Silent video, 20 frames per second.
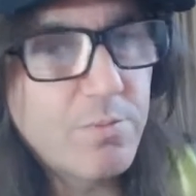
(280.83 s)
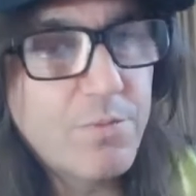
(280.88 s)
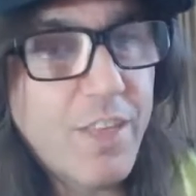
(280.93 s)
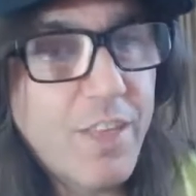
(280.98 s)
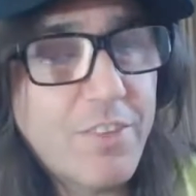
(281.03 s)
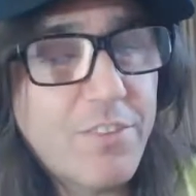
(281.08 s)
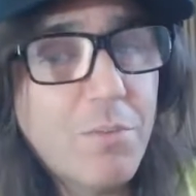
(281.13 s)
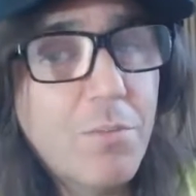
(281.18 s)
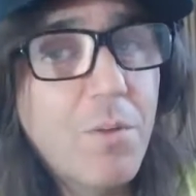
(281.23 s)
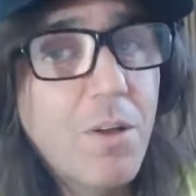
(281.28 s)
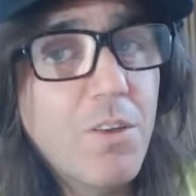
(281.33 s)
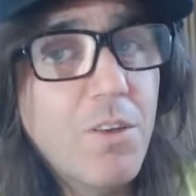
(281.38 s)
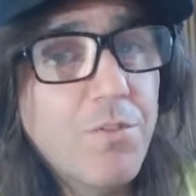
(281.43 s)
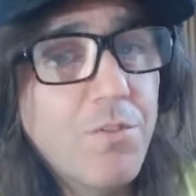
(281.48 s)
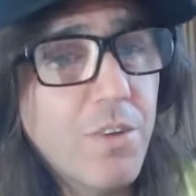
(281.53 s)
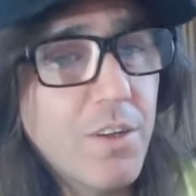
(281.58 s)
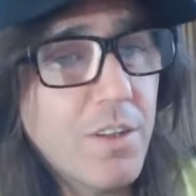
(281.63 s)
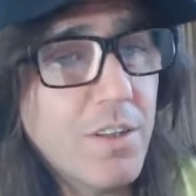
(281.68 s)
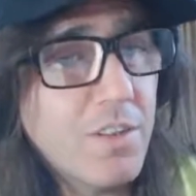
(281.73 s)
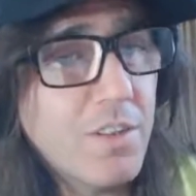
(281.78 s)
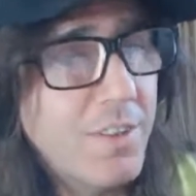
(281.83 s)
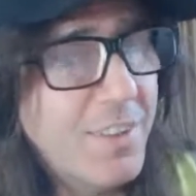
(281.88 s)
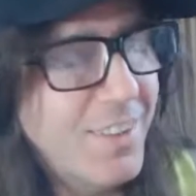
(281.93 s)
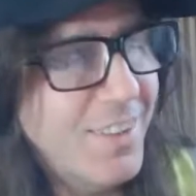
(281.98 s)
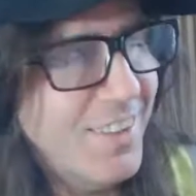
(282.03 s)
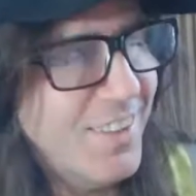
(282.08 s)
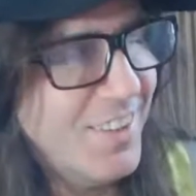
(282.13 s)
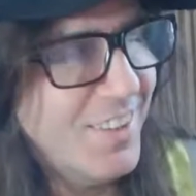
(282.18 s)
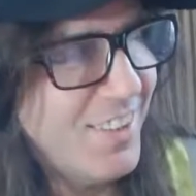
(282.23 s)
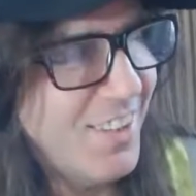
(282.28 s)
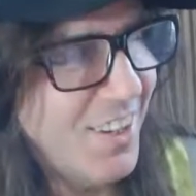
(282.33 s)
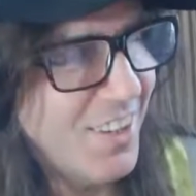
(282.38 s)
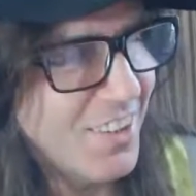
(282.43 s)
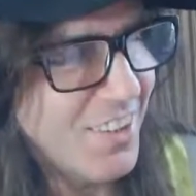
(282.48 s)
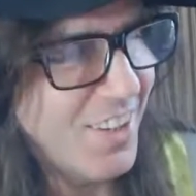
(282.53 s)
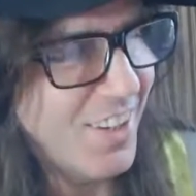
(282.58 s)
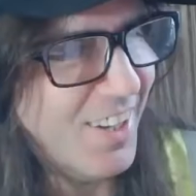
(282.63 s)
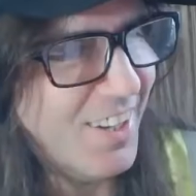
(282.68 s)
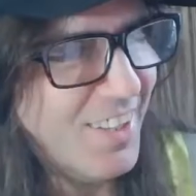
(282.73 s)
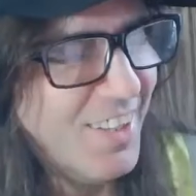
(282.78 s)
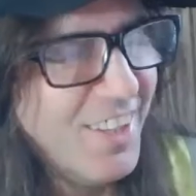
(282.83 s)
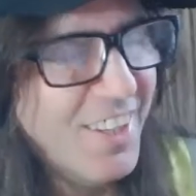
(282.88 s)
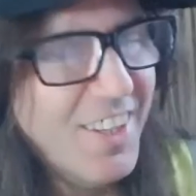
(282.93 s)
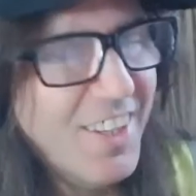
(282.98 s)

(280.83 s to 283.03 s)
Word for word: That's a motherfucker. Narcan.